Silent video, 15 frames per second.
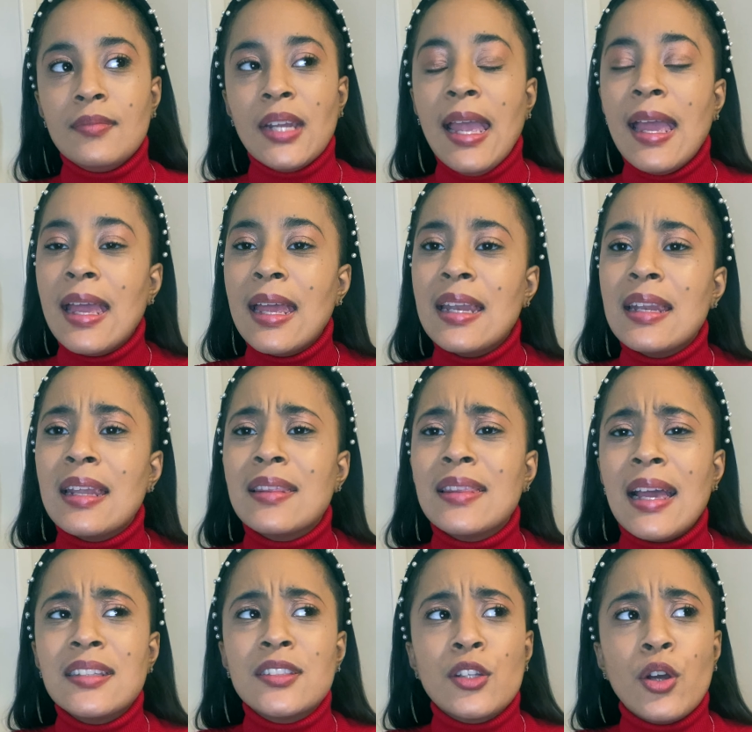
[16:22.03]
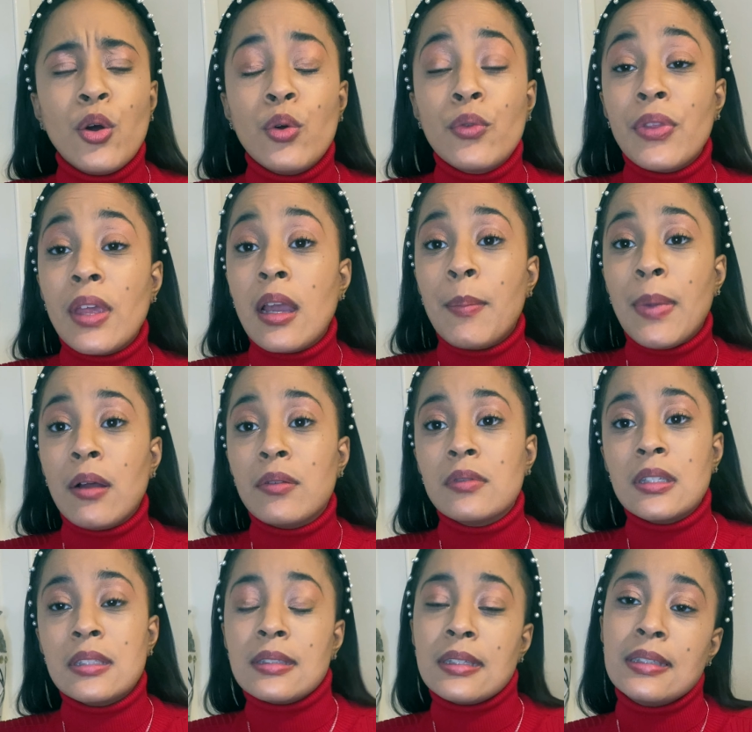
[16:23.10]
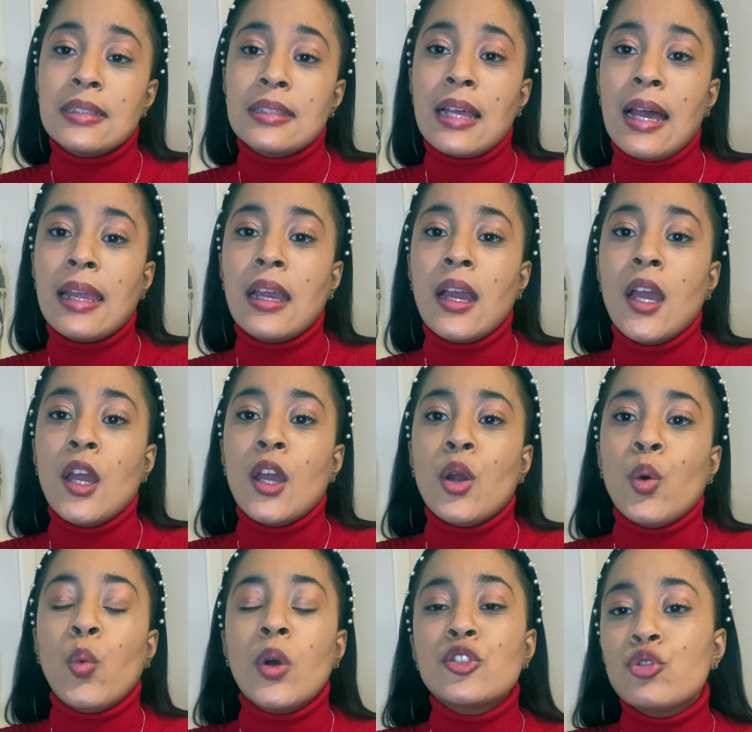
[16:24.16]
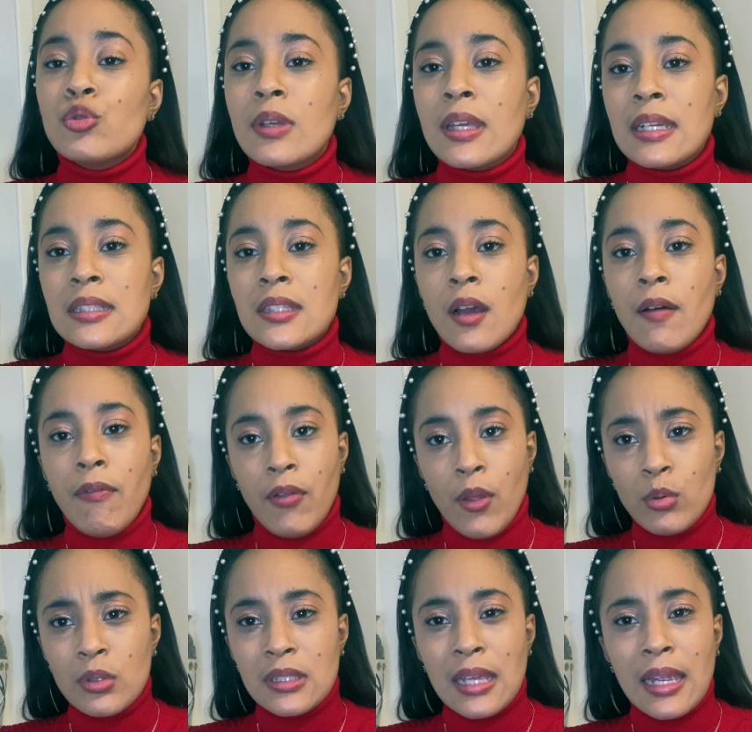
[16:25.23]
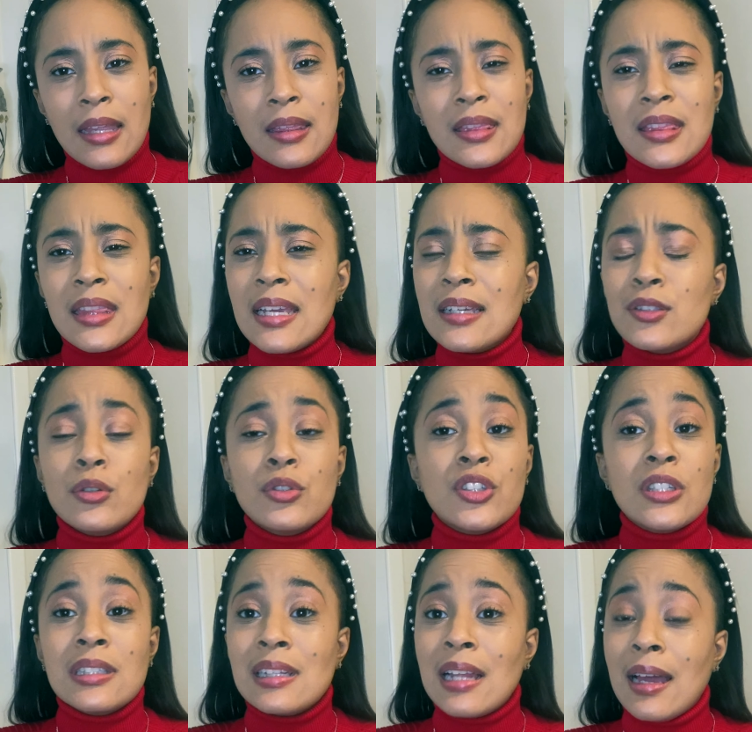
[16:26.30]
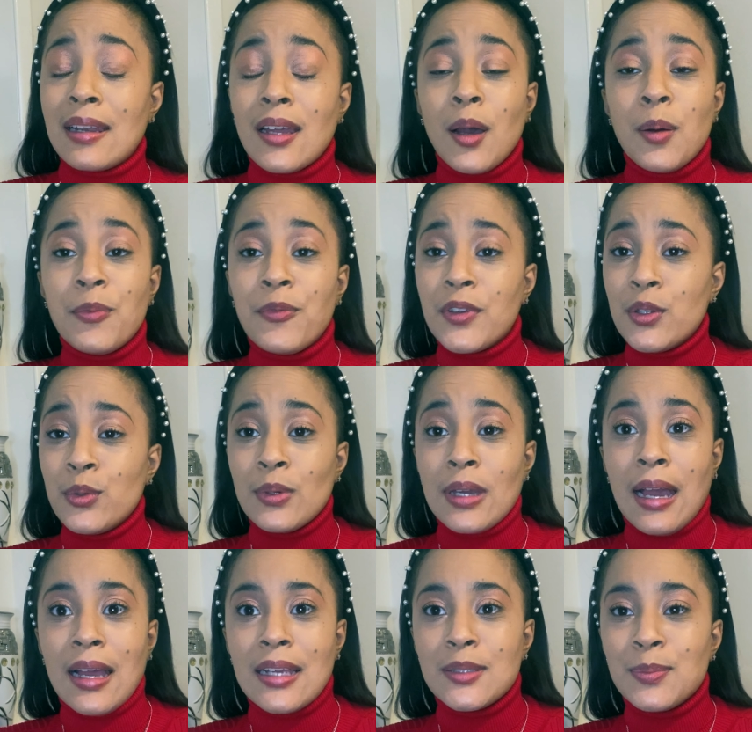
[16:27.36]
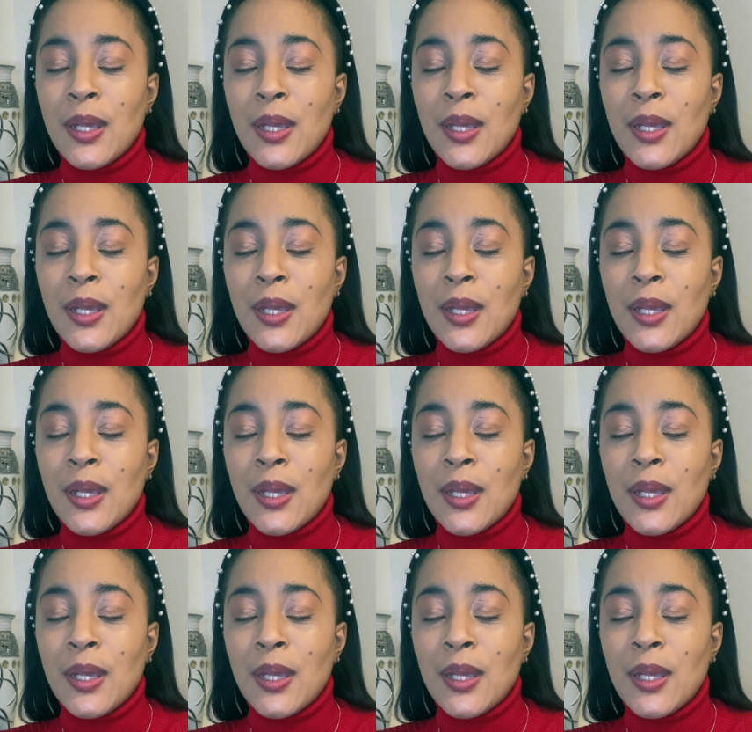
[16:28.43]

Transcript: And that's the whole thing about this. It's like once you get into a flow state, things will just line up for you guys.